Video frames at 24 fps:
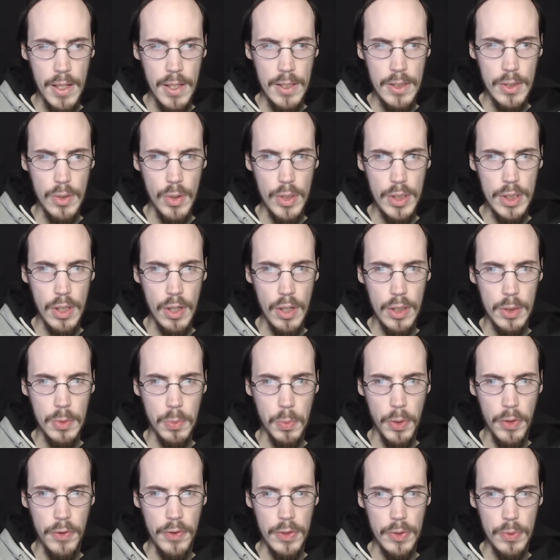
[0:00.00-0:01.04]
So he saw his
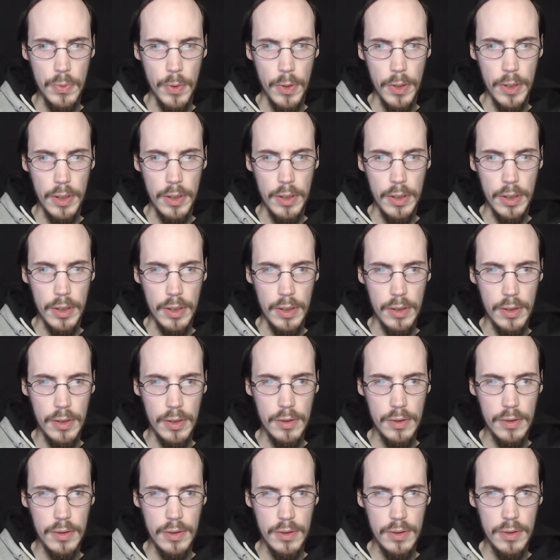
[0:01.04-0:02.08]
previous work and then
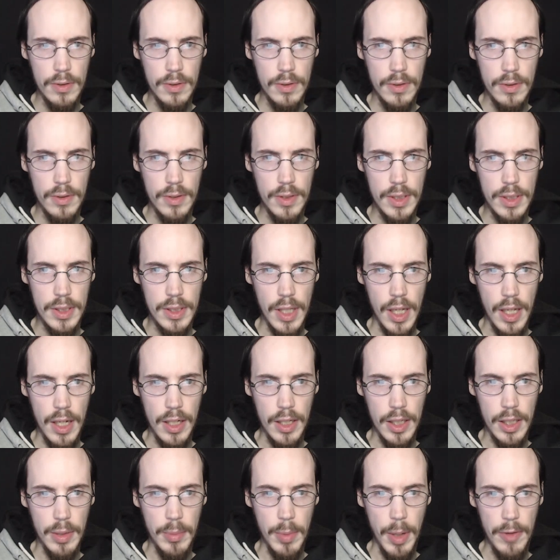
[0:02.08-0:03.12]
decided to
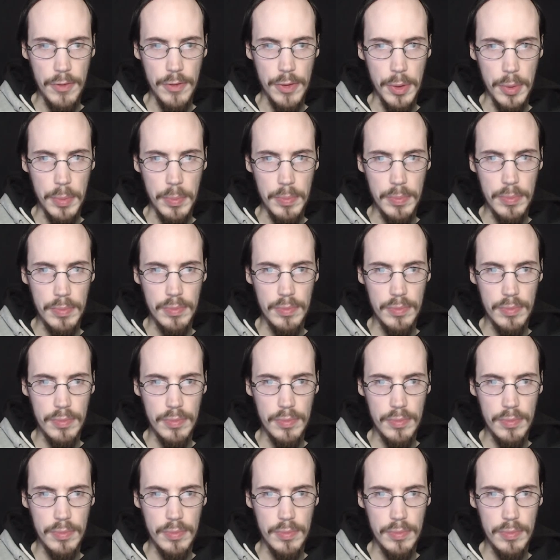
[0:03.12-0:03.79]
come after him.